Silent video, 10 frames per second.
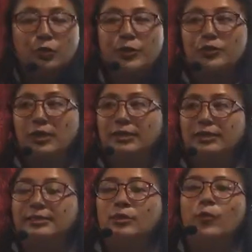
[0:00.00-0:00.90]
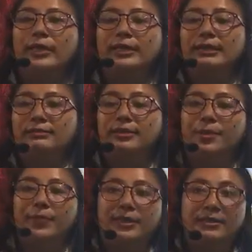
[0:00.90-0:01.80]
we should understand what is
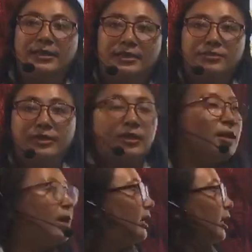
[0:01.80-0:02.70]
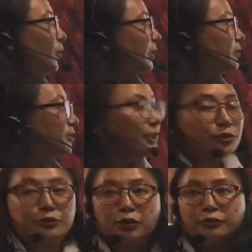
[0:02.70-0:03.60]
recommended dietary allowances. In
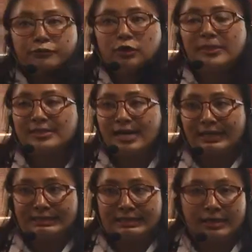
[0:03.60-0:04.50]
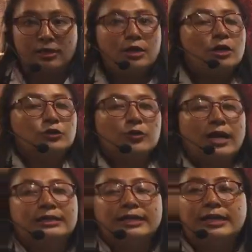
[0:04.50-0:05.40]
short form, it's RDA. So
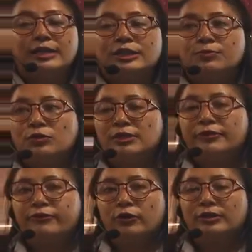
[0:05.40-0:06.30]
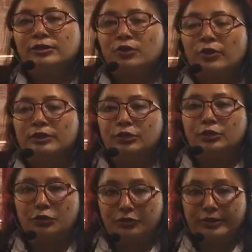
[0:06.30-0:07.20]
RDA is mostly focused on the
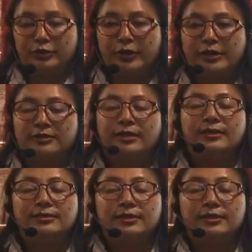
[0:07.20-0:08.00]
nutrients. So it is a